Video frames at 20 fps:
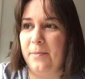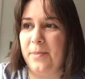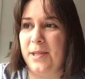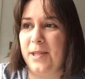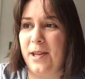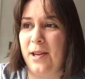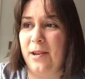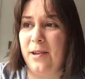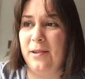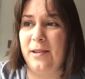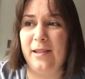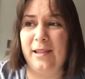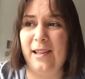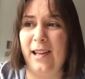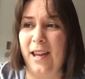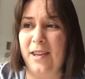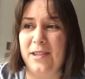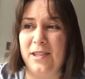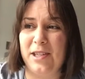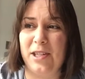So
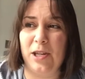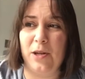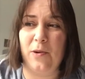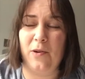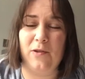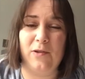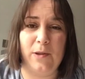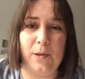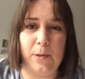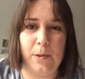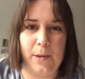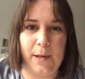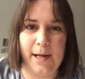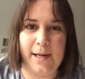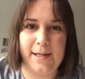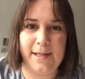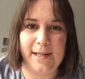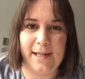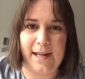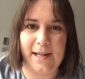under 200
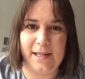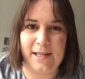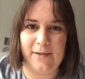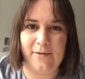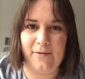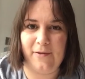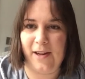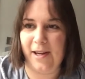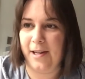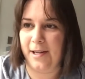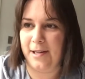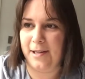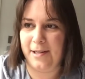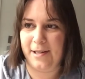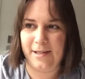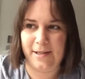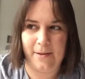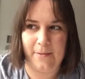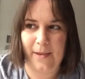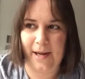quid to get to
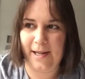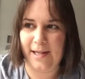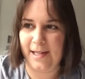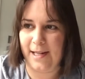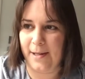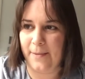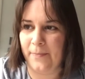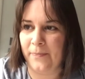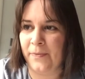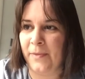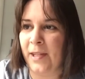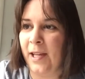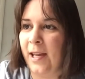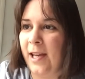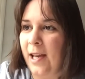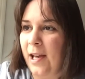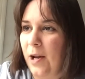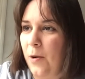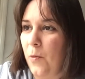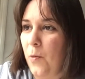Vegas, amazing.
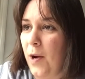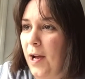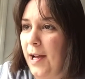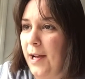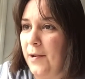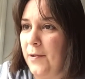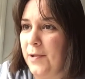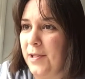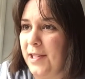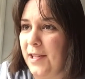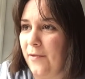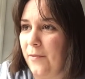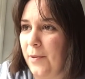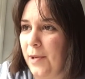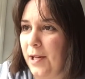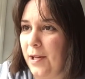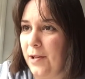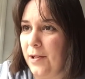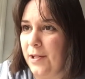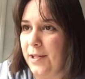What else have
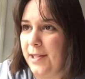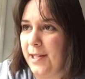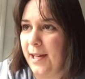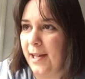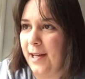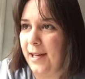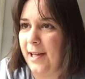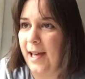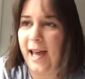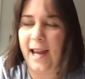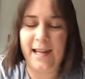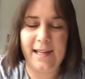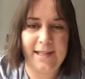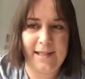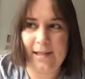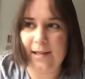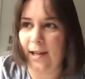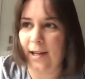we got? Alitalia,